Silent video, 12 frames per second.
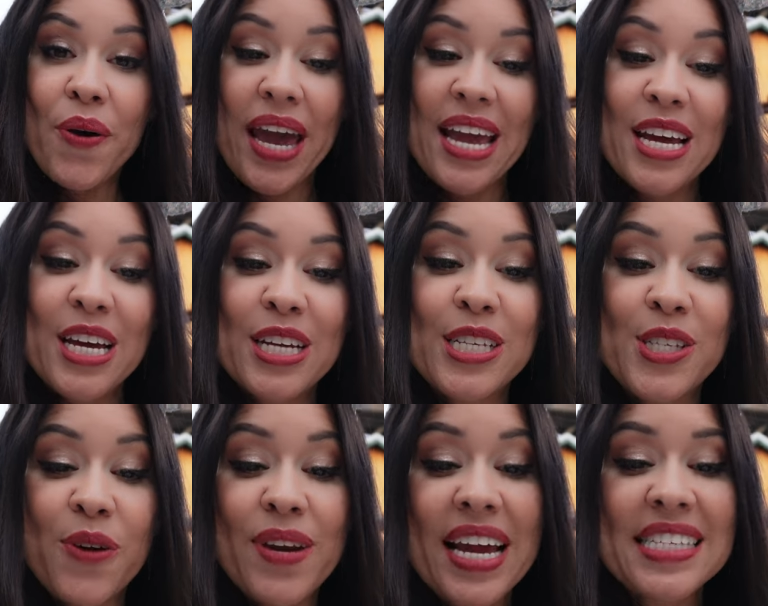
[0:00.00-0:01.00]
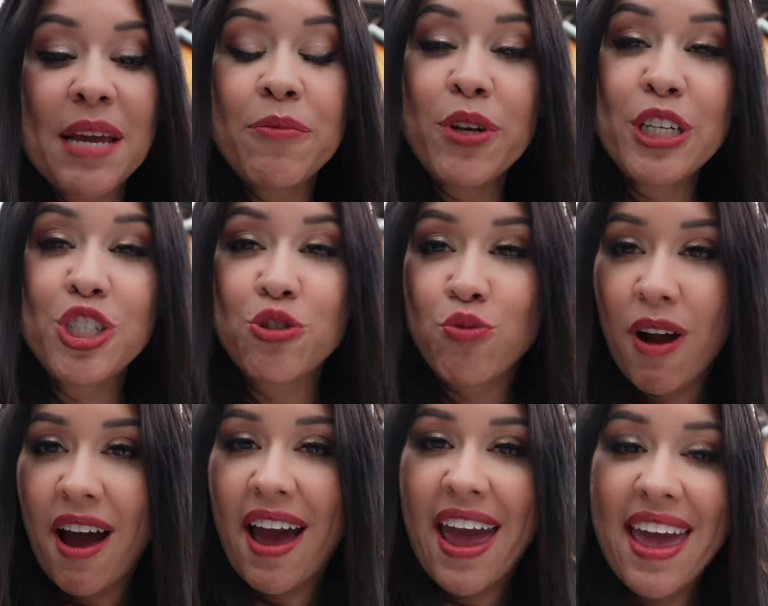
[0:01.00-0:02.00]
Okay, so next I'm gonna
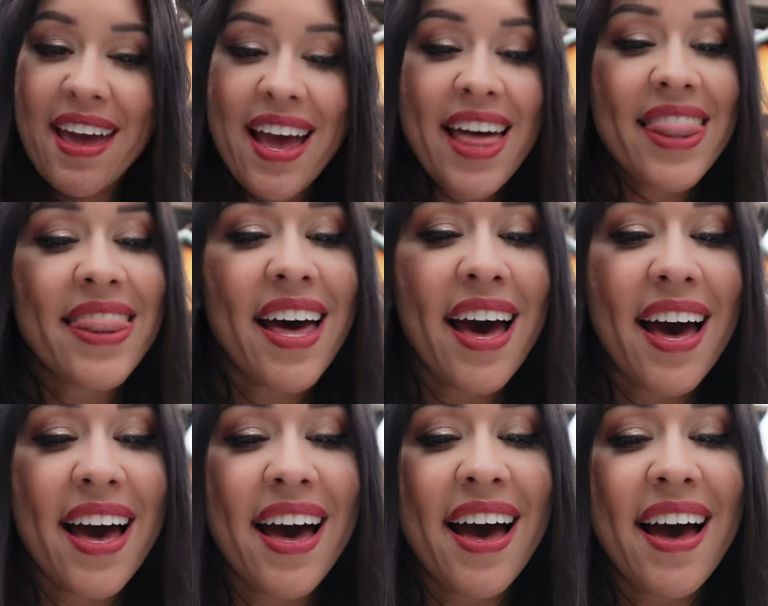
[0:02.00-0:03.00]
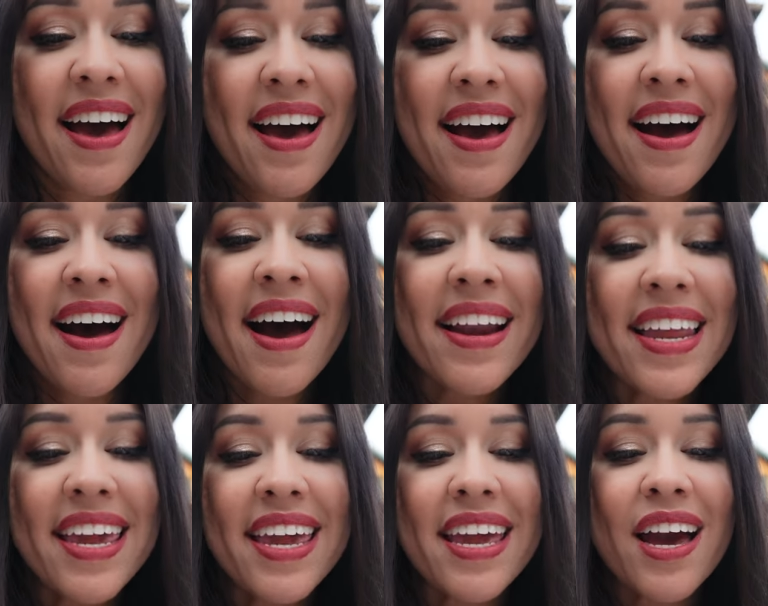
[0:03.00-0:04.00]
try the
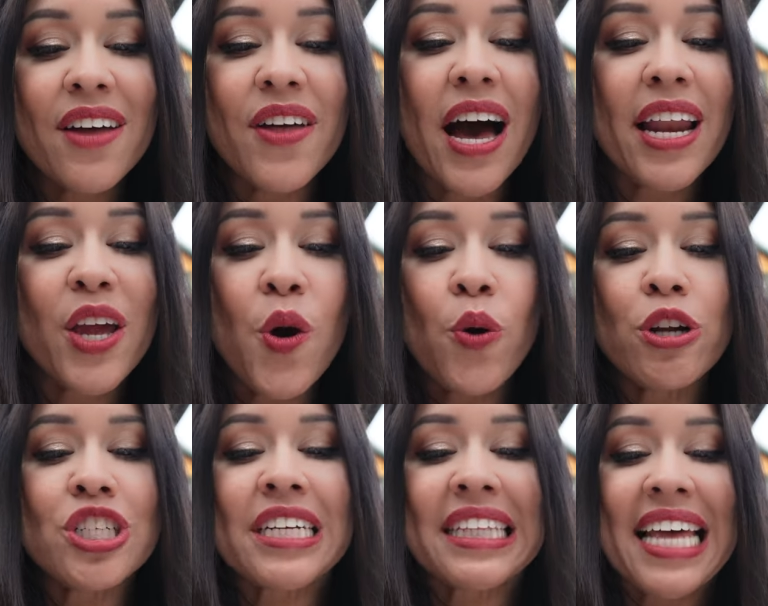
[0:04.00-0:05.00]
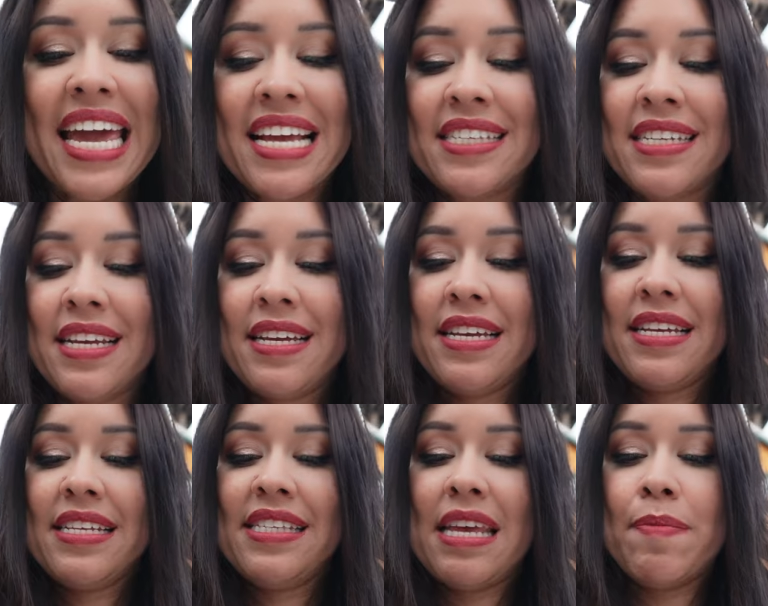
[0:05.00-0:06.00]
honey orange glazed
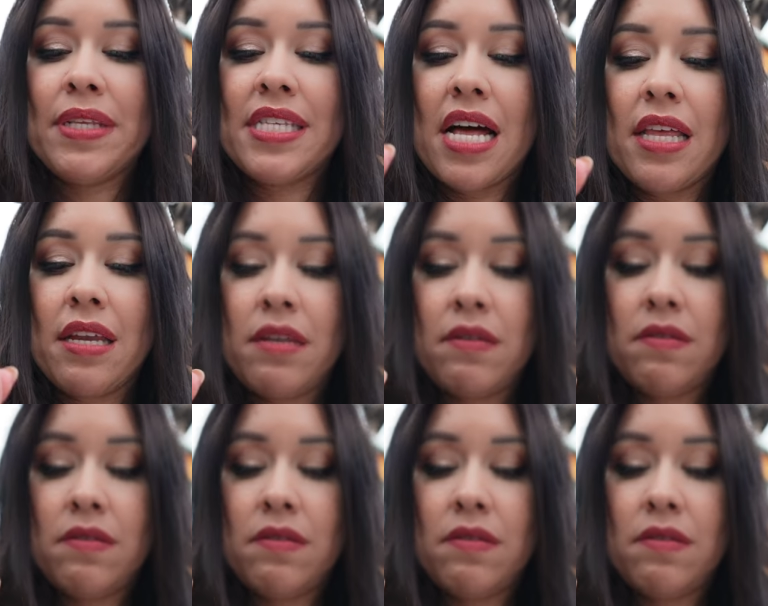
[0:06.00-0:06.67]
salmon salad.